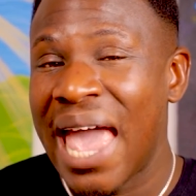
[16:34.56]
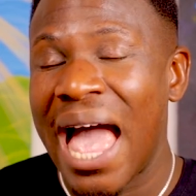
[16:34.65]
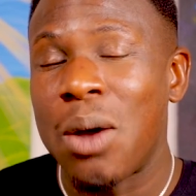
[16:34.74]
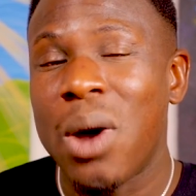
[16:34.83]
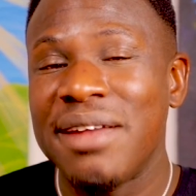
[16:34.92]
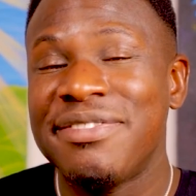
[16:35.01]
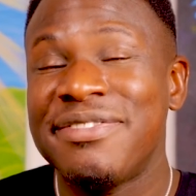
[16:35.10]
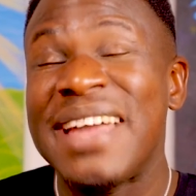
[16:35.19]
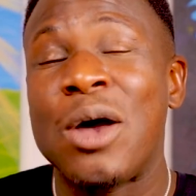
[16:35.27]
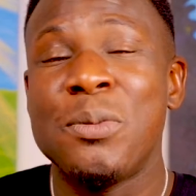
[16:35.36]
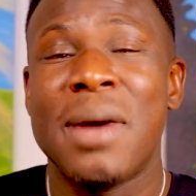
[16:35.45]
How I
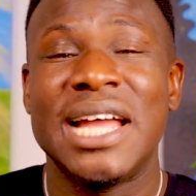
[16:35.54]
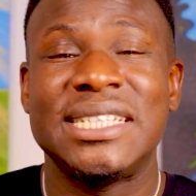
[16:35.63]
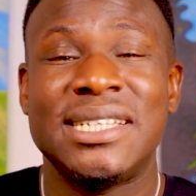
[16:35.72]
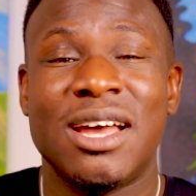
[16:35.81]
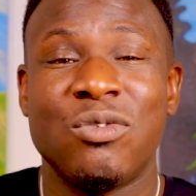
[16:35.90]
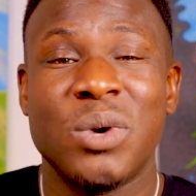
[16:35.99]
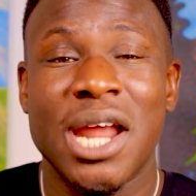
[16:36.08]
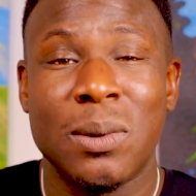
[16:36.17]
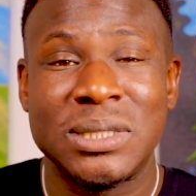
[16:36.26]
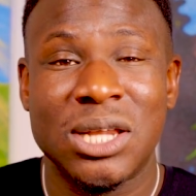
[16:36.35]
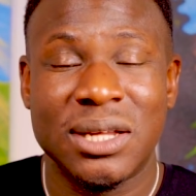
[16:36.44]
found myself when I
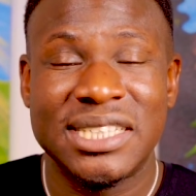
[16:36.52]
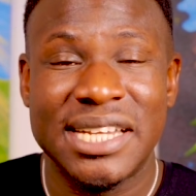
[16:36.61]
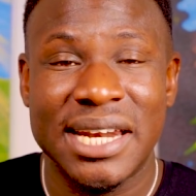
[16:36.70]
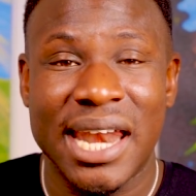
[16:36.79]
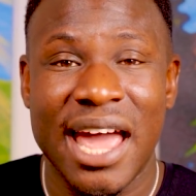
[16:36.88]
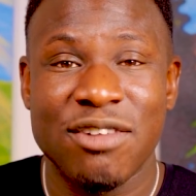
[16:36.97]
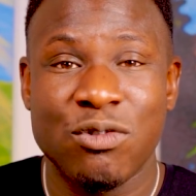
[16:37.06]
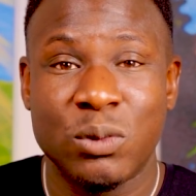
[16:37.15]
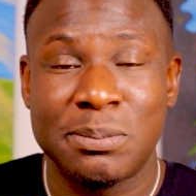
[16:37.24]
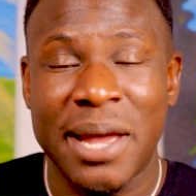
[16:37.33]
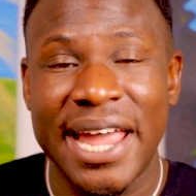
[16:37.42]
was lost in life
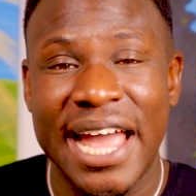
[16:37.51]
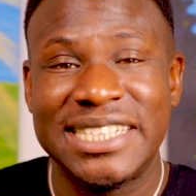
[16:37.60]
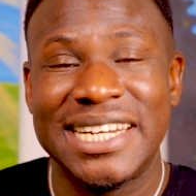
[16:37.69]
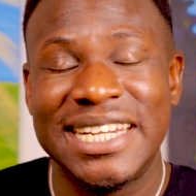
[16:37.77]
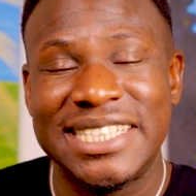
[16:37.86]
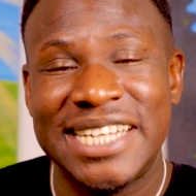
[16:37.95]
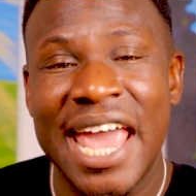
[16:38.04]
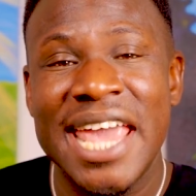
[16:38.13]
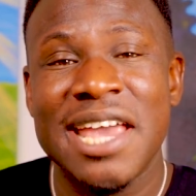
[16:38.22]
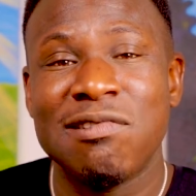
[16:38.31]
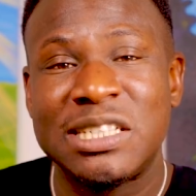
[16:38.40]
was by actually
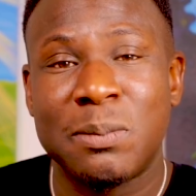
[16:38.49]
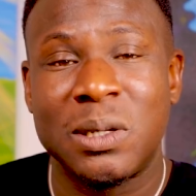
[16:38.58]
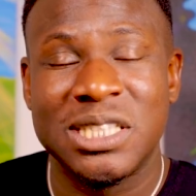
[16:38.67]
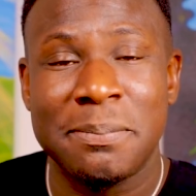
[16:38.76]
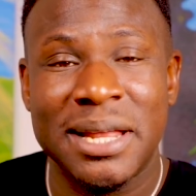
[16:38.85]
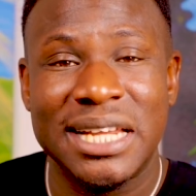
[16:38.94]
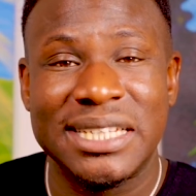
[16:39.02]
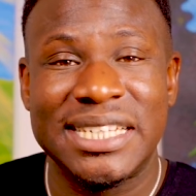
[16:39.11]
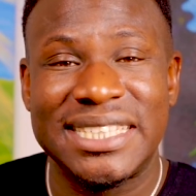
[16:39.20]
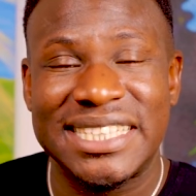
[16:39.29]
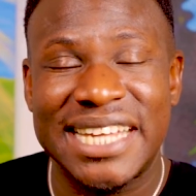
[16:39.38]
taking
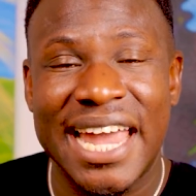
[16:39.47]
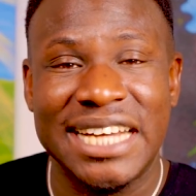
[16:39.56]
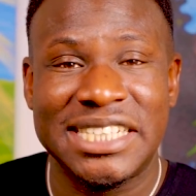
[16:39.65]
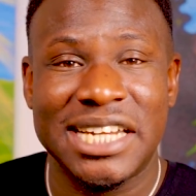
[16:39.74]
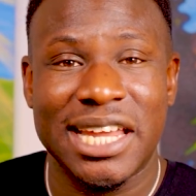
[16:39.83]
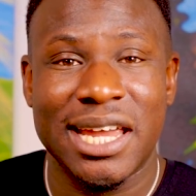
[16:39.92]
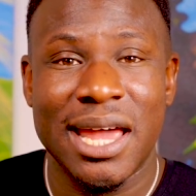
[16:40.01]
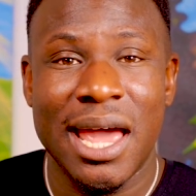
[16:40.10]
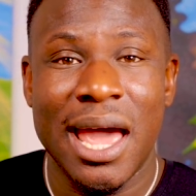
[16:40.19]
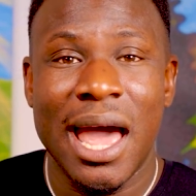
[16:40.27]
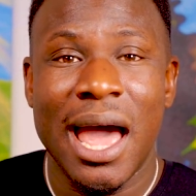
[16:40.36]
responsibility to say, actually,
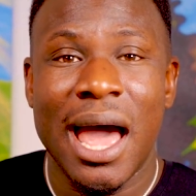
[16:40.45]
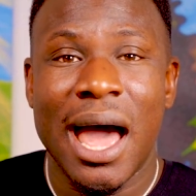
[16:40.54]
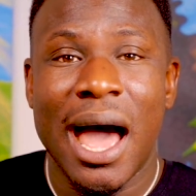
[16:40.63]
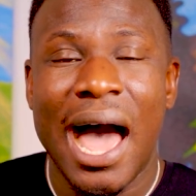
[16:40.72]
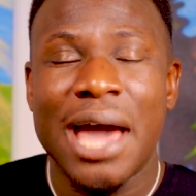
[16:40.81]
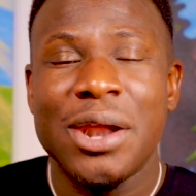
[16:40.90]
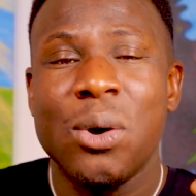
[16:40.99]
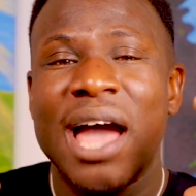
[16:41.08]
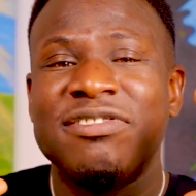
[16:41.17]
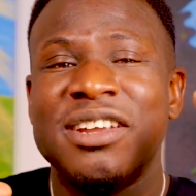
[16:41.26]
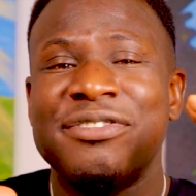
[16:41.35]
I don't
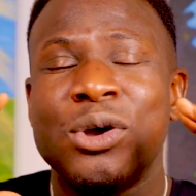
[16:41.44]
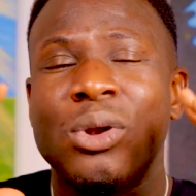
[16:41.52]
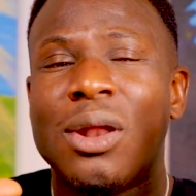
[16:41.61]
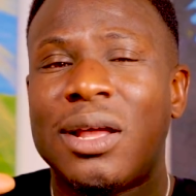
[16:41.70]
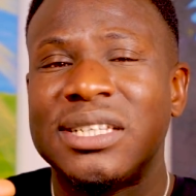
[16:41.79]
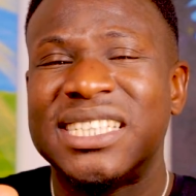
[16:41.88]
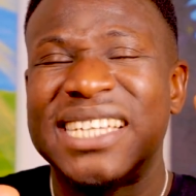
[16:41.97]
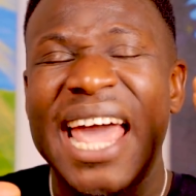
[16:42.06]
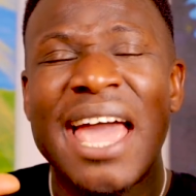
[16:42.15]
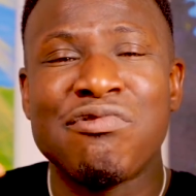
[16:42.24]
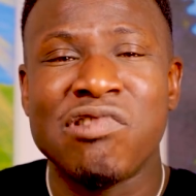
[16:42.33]
have to feel lost
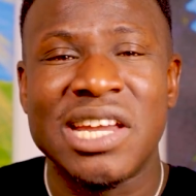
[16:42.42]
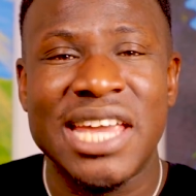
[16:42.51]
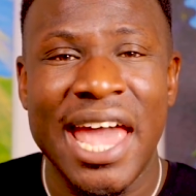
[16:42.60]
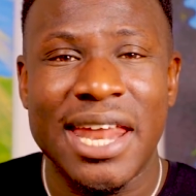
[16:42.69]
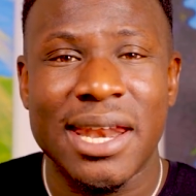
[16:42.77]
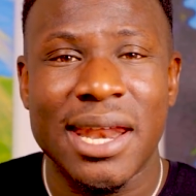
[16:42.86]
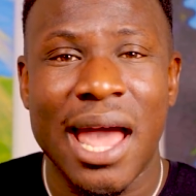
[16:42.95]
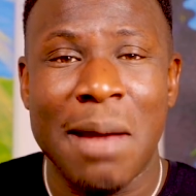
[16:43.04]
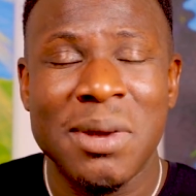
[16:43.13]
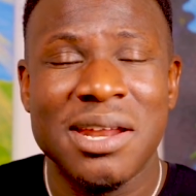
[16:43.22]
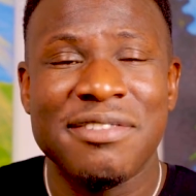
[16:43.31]
ever again.
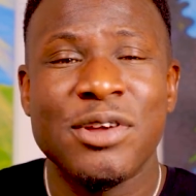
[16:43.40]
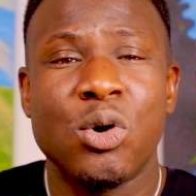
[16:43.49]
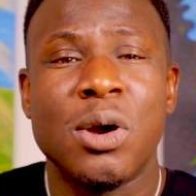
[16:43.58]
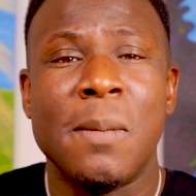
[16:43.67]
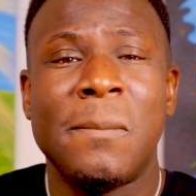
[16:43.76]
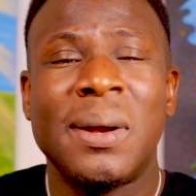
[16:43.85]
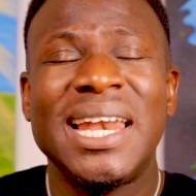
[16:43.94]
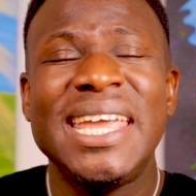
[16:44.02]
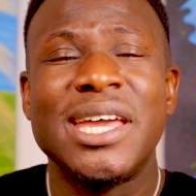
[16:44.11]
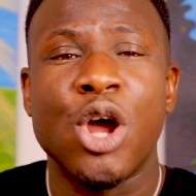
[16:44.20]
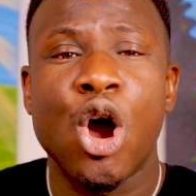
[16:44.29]
I'm going to feel
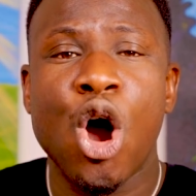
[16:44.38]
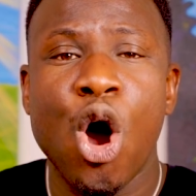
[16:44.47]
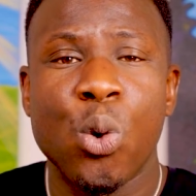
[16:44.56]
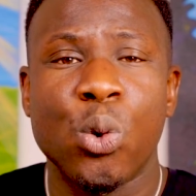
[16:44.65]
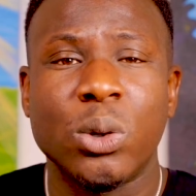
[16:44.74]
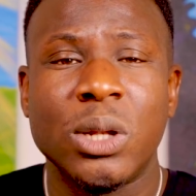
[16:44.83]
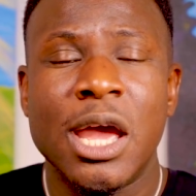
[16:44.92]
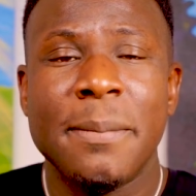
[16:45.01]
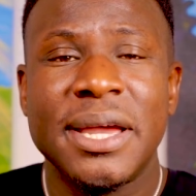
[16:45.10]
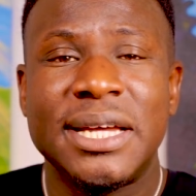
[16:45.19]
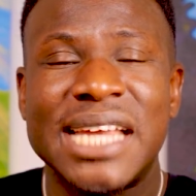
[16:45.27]
complete and whole
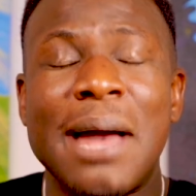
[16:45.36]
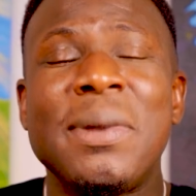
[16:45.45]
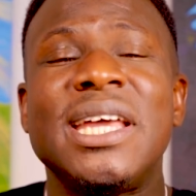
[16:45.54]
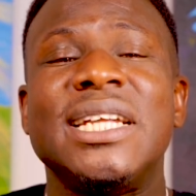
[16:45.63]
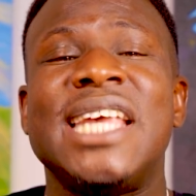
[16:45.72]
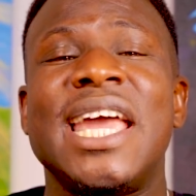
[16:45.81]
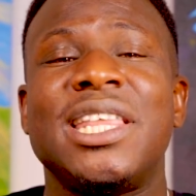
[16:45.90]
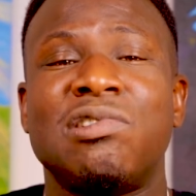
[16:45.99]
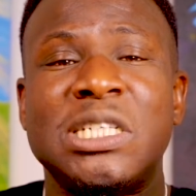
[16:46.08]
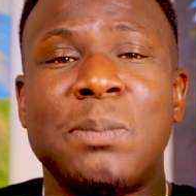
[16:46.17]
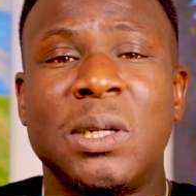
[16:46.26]
because I'm going to take the
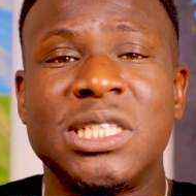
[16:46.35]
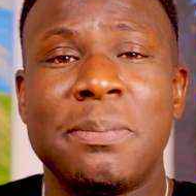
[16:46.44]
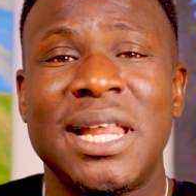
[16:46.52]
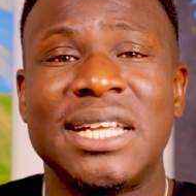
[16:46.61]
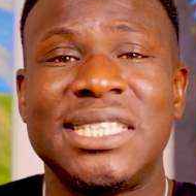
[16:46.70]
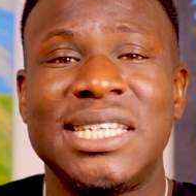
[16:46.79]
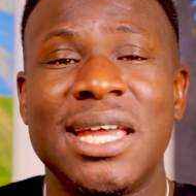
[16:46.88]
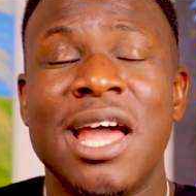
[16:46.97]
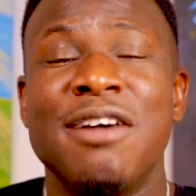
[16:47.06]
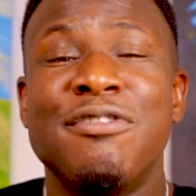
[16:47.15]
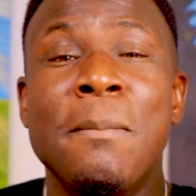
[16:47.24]
responsibility
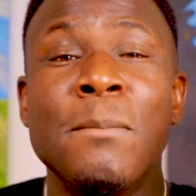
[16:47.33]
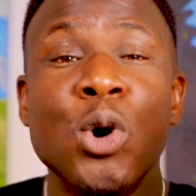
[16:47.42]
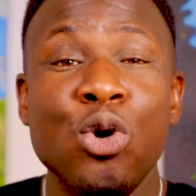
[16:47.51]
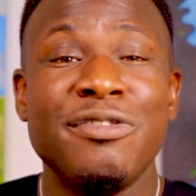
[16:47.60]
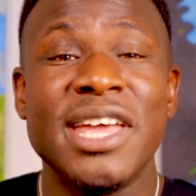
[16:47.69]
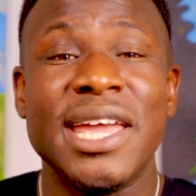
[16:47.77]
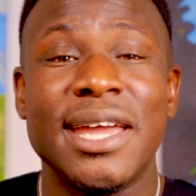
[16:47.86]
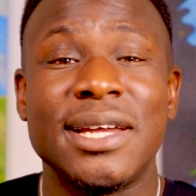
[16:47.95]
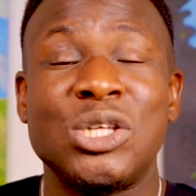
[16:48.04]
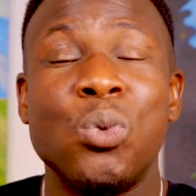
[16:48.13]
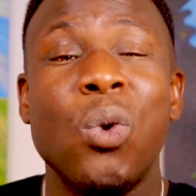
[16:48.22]
for
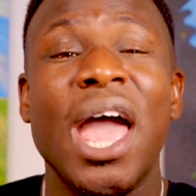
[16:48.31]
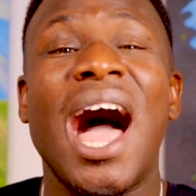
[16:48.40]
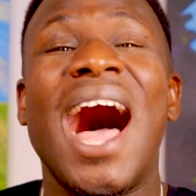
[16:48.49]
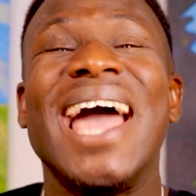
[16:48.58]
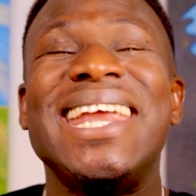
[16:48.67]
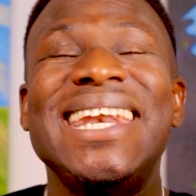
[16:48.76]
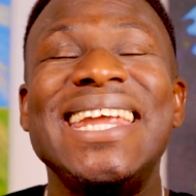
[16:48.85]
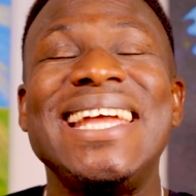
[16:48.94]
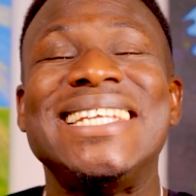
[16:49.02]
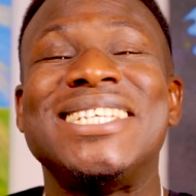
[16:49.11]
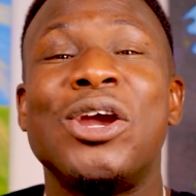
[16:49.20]
moving to where I
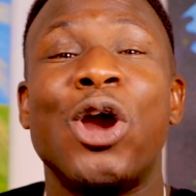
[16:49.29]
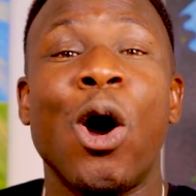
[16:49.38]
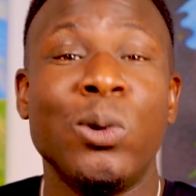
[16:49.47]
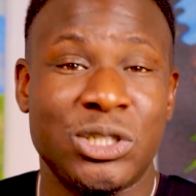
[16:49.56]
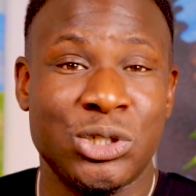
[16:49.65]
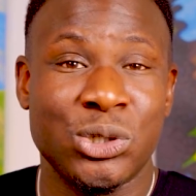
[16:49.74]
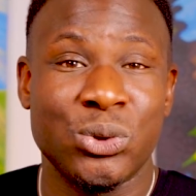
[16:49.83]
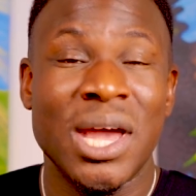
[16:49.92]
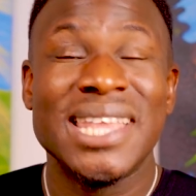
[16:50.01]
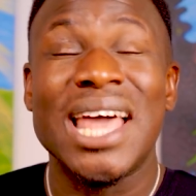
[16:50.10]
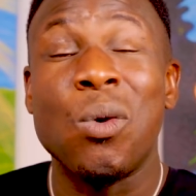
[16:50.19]
need to go to
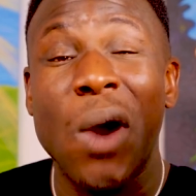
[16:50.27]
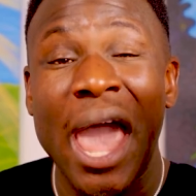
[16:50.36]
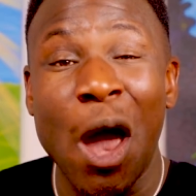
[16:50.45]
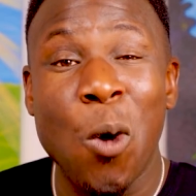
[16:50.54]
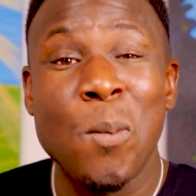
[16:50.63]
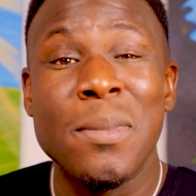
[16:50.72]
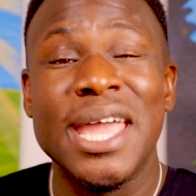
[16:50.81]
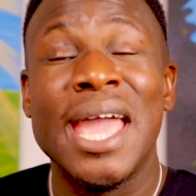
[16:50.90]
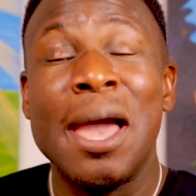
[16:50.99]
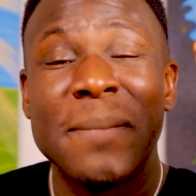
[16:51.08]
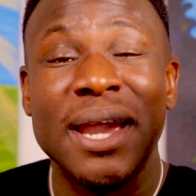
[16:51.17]
that will help me
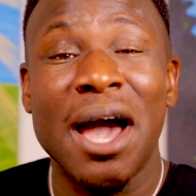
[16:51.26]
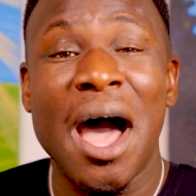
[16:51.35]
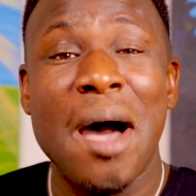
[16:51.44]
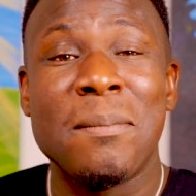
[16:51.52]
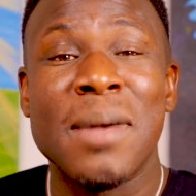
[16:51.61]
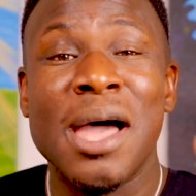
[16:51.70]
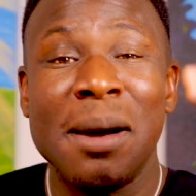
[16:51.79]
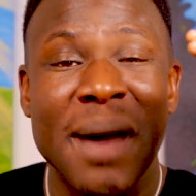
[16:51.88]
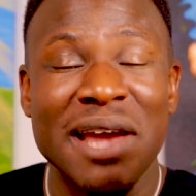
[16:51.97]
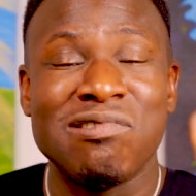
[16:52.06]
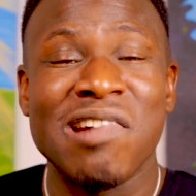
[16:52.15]
become
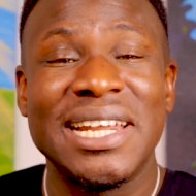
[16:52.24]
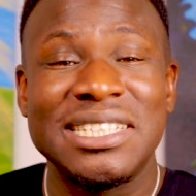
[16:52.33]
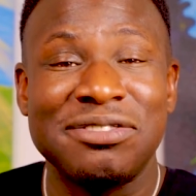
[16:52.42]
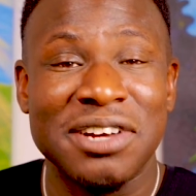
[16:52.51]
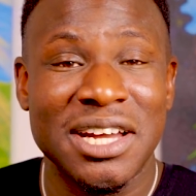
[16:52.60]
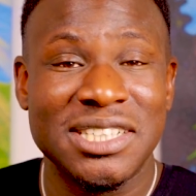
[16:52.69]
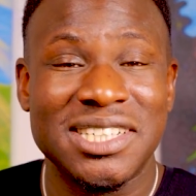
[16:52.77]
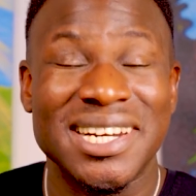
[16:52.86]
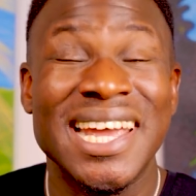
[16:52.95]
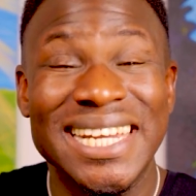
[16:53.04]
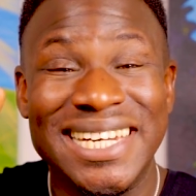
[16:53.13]
my greatest version.